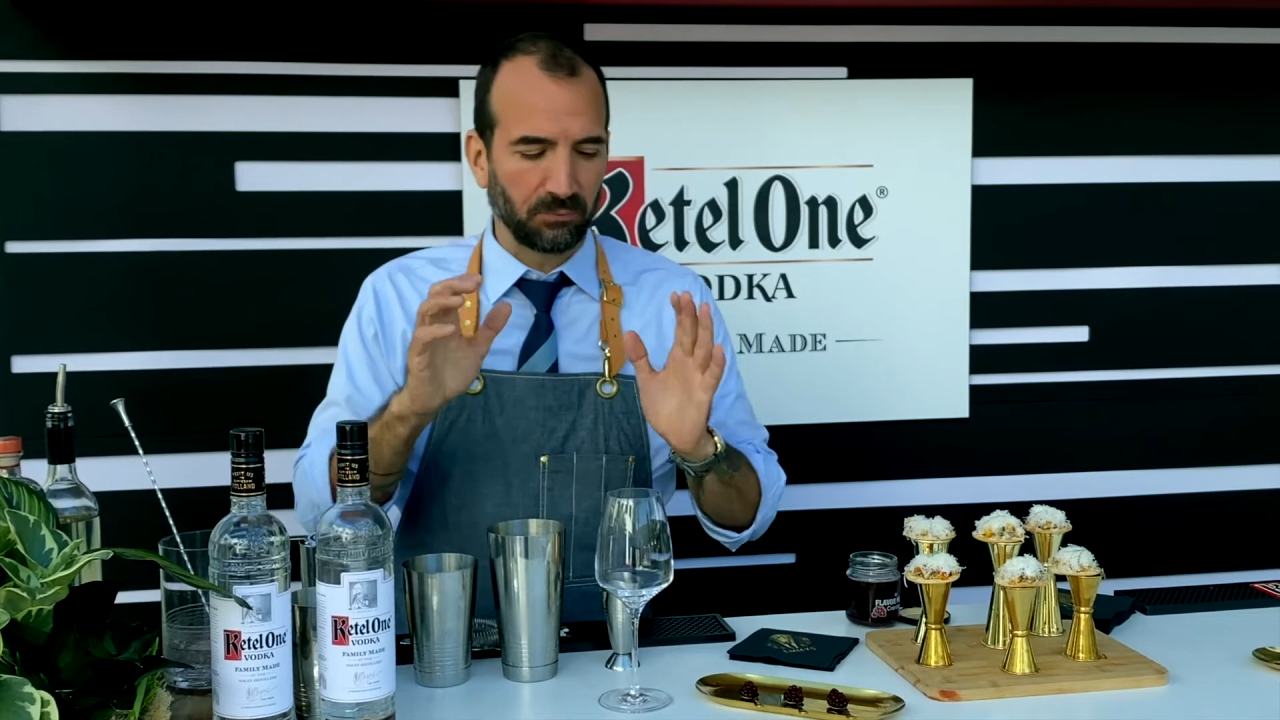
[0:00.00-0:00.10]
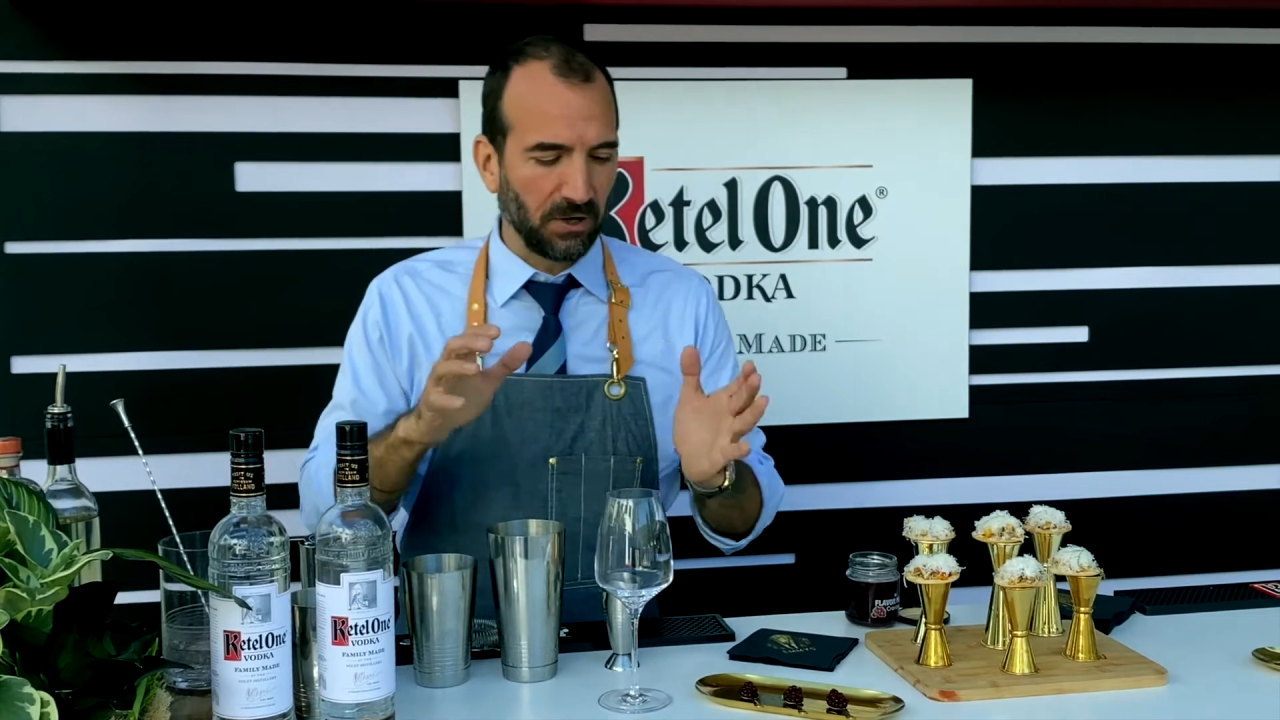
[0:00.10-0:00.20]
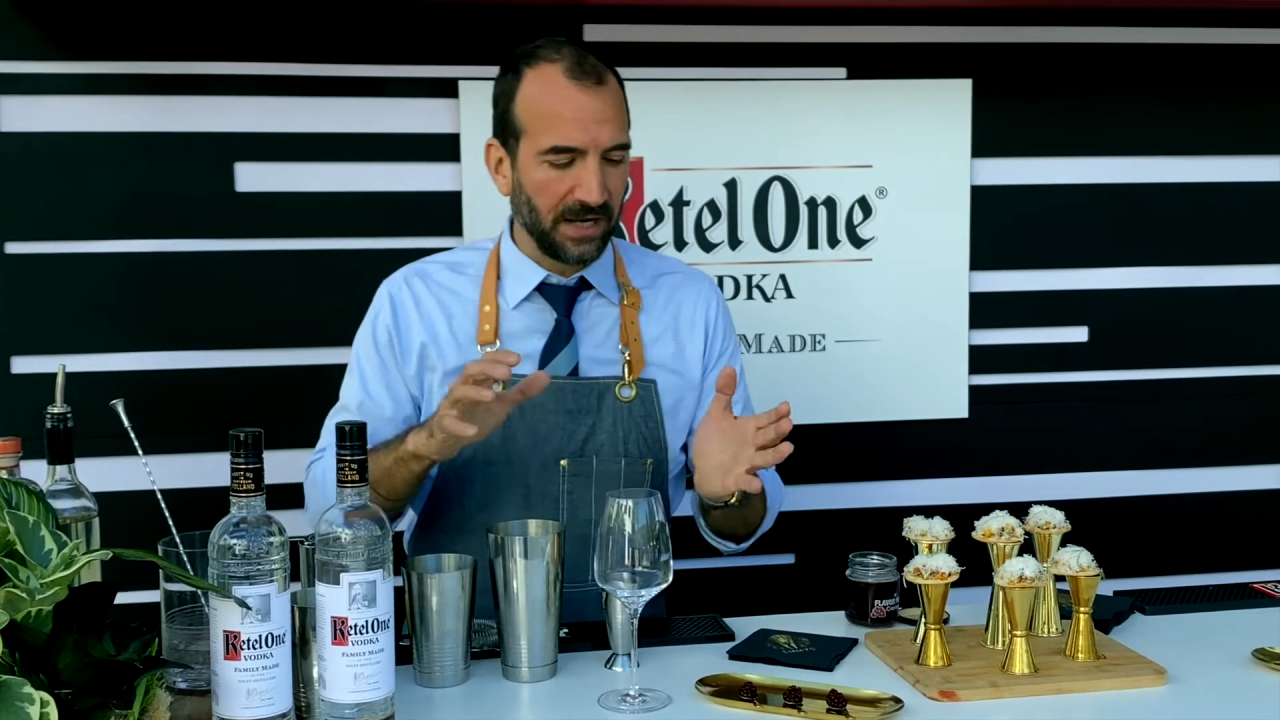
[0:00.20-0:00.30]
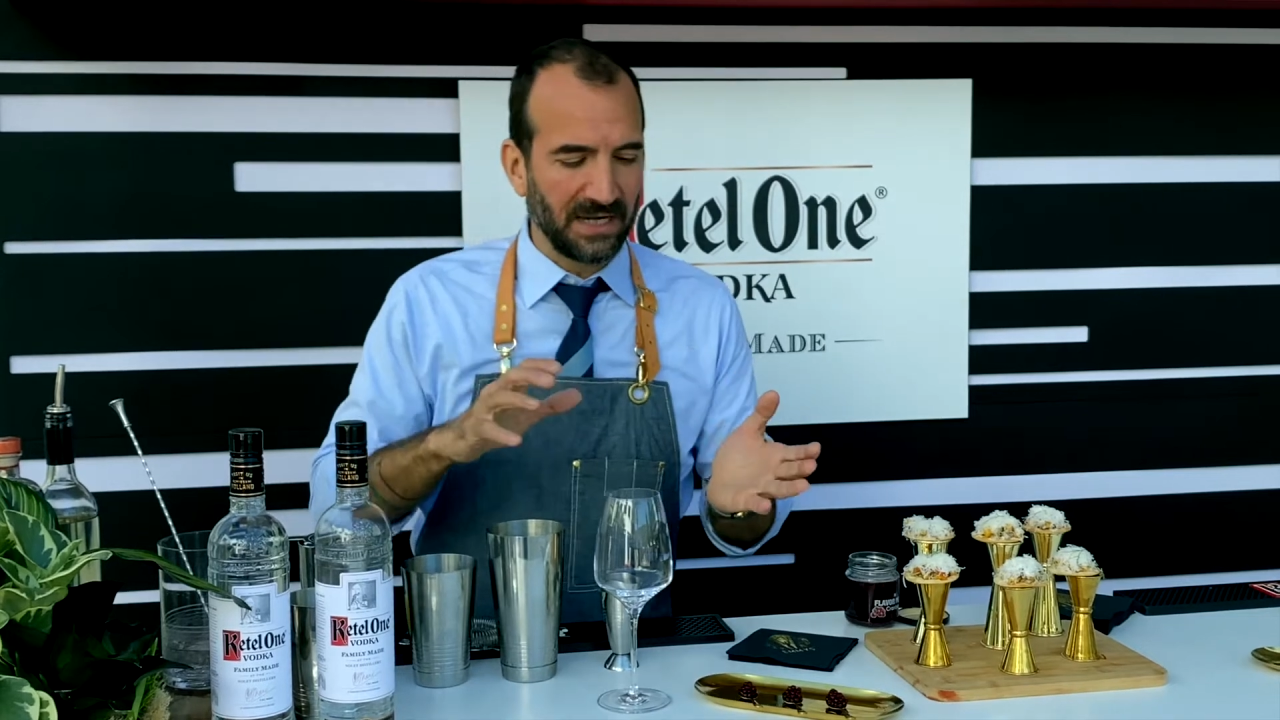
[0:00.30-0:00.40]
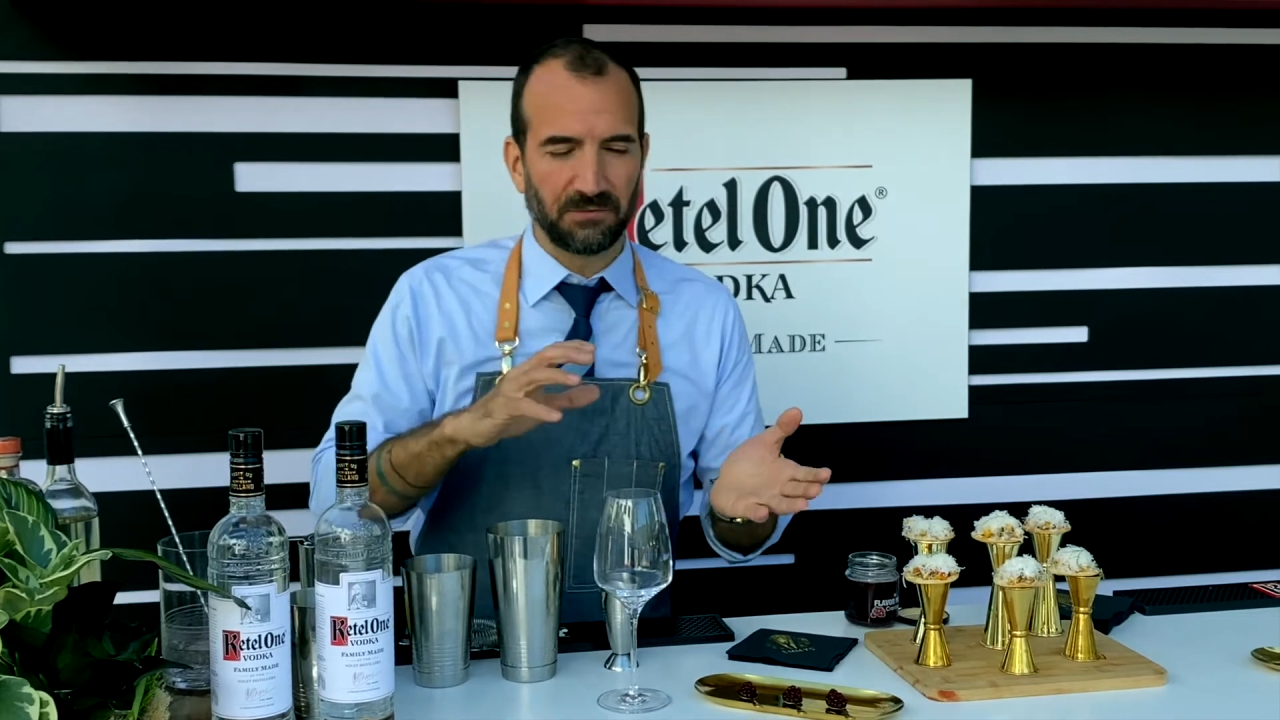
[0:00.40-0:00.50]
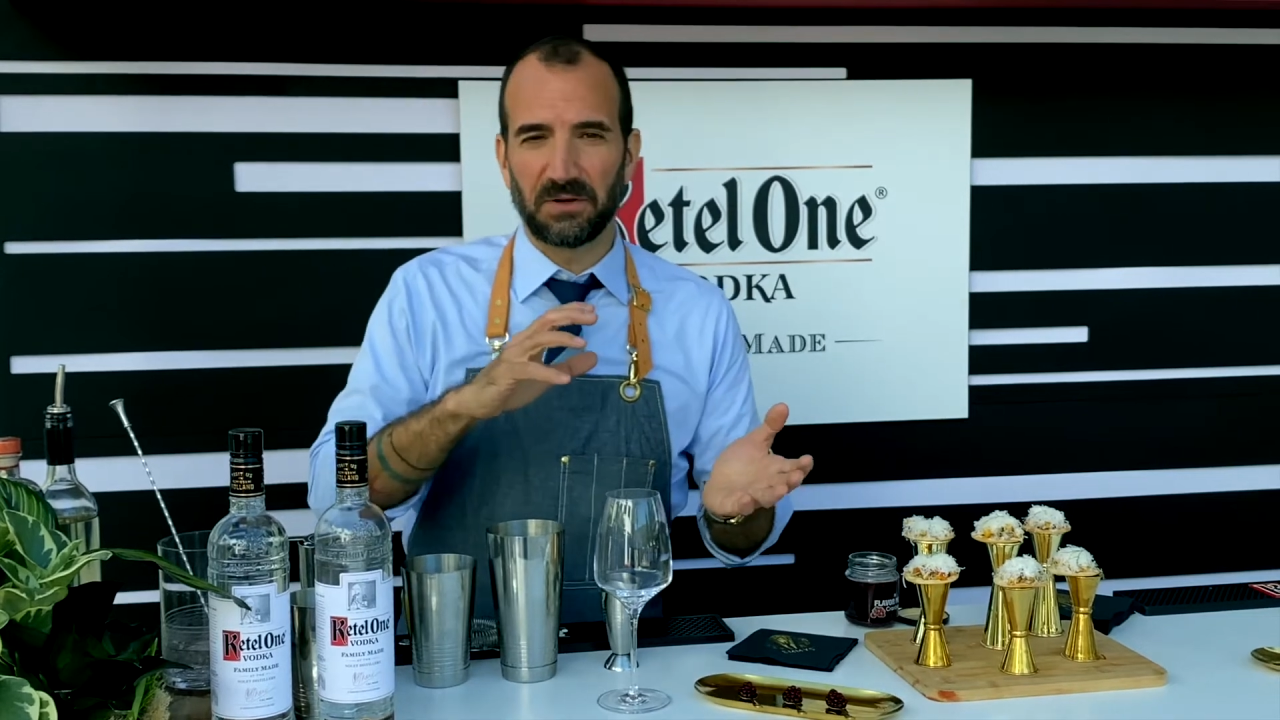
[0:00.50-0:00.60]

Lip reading: bright and